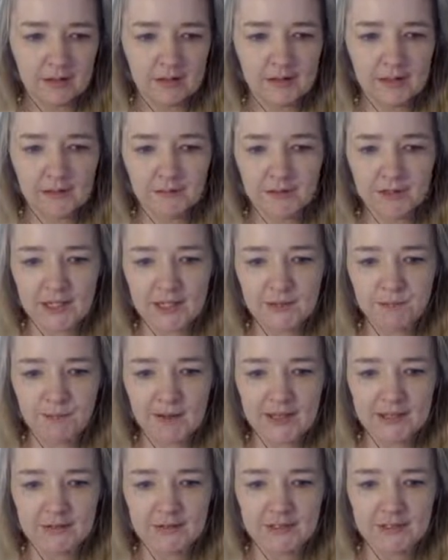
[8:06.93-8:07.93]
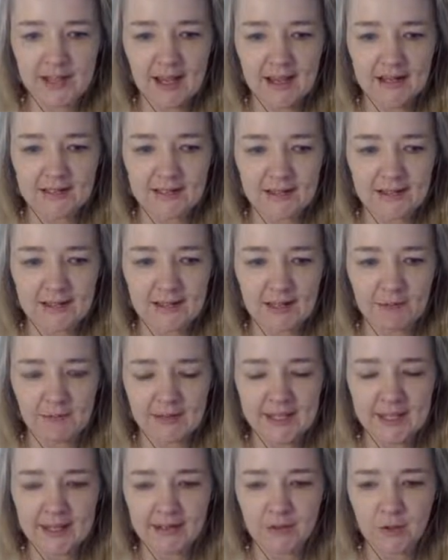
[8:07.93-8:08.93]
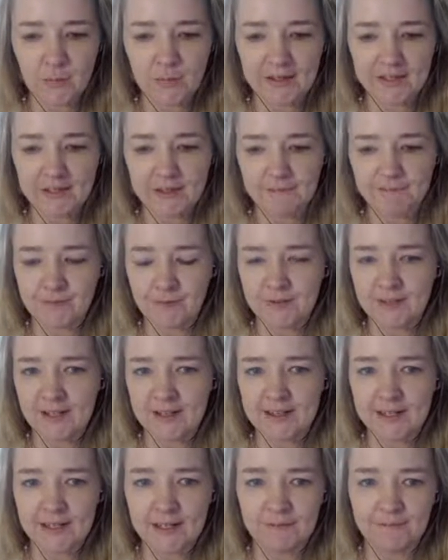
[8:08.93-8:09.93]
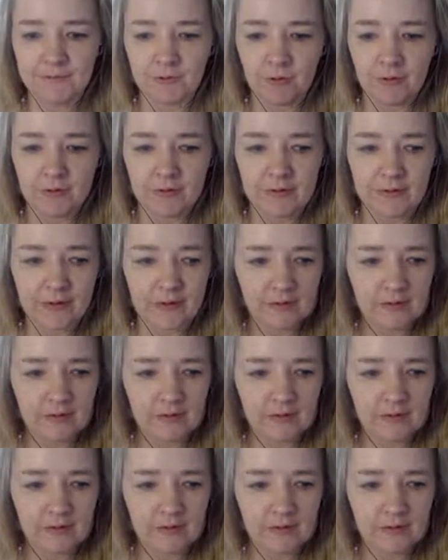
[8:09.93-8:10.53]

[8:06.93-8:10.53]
Sara, this ranger guy just said we can't go back to the first and second floors.